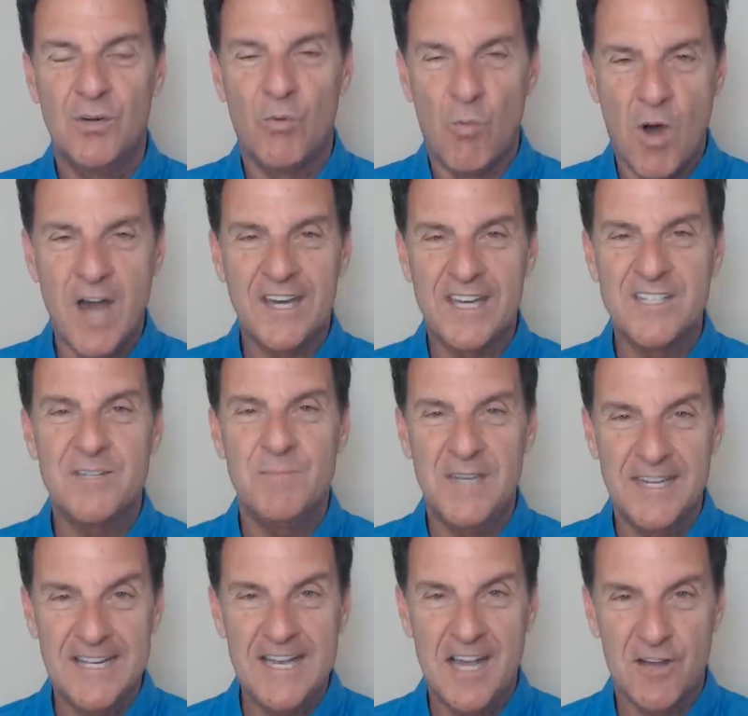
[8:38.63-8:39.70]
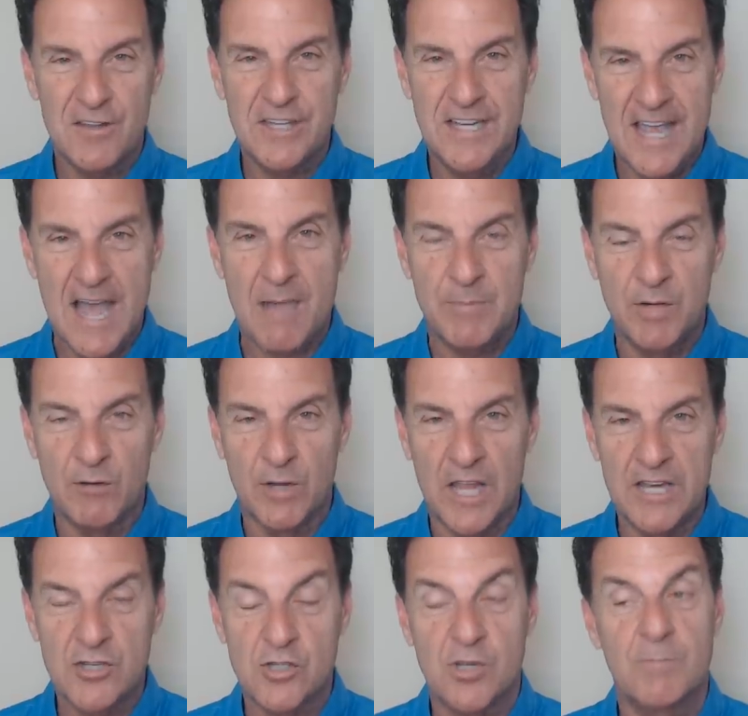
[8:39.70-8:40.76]
wanting to be in a healthy, happy
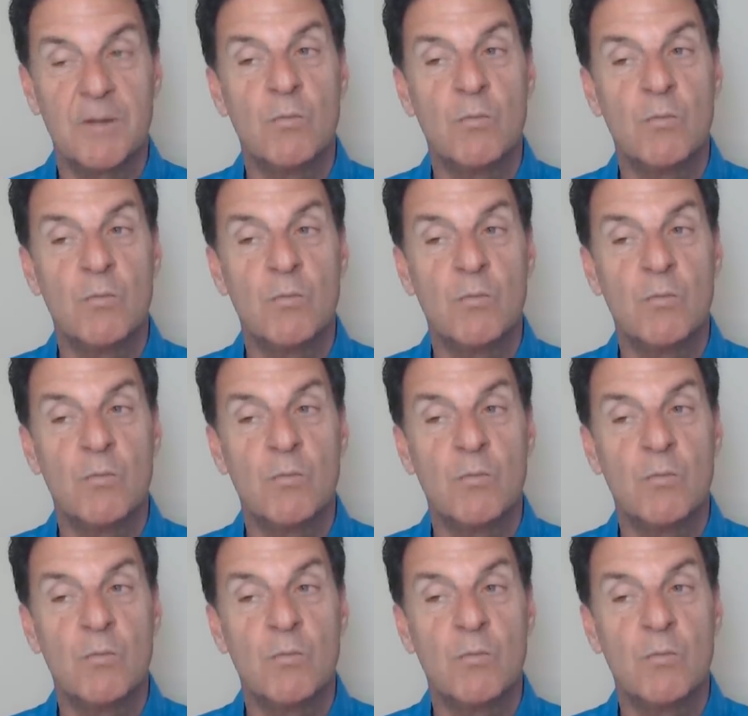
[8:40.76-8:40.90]
relationship.